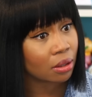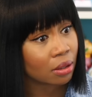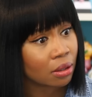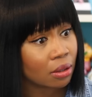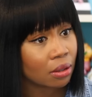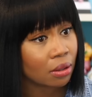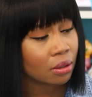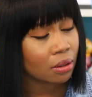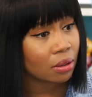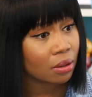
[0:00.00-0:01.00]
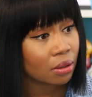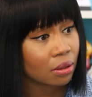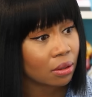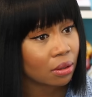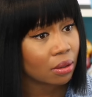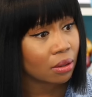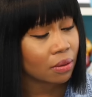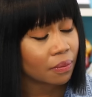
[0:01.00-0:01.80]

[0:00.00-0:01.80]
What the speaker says: (silence)